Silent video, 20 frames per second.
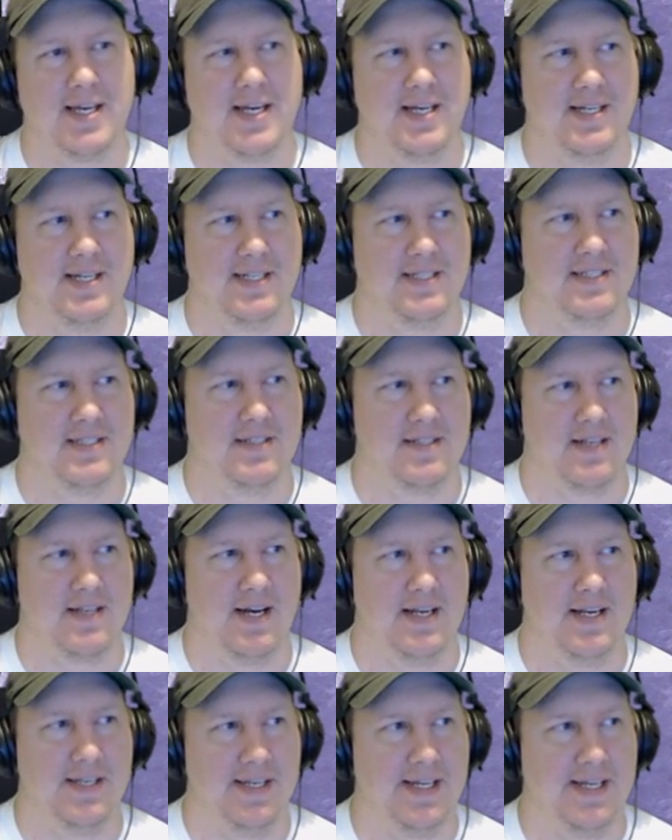is
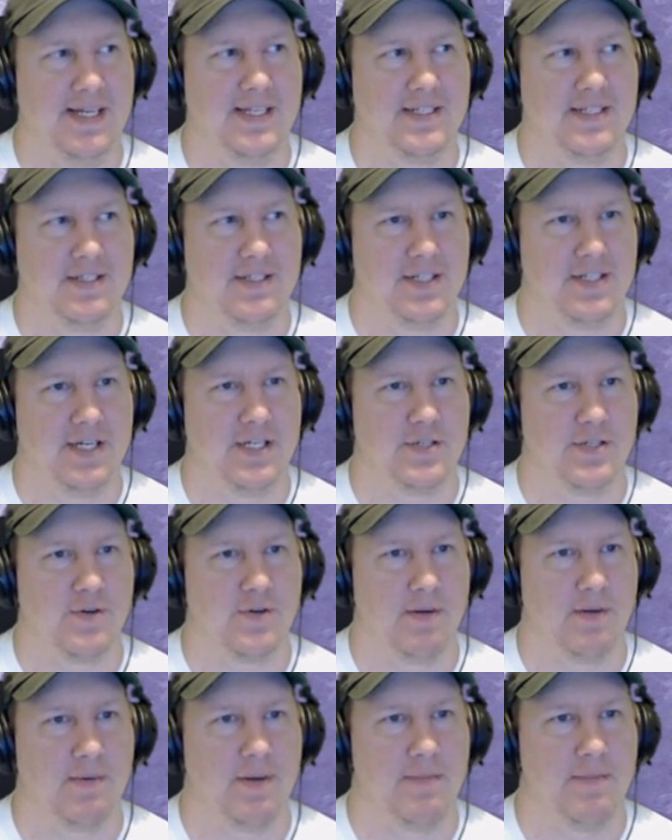I need to change
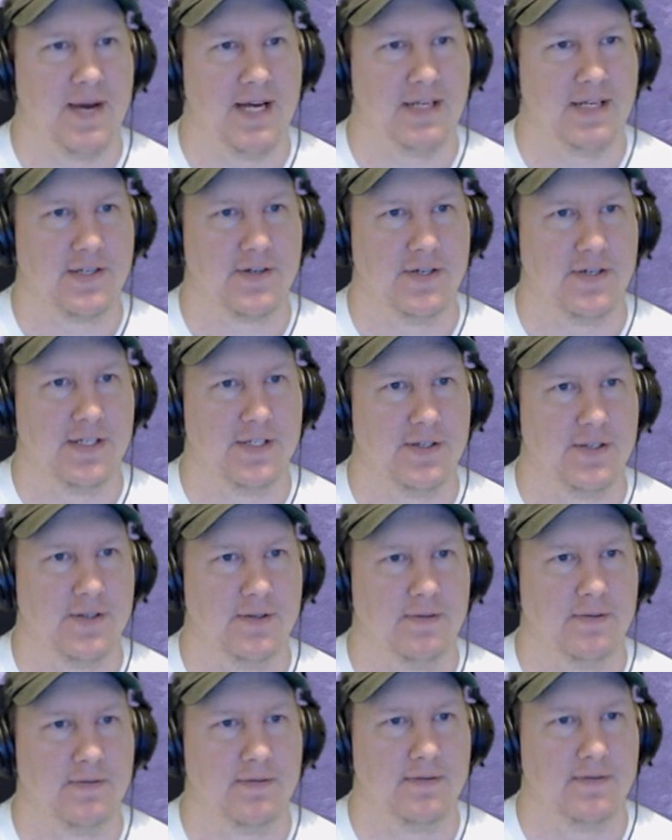around my mastery, too.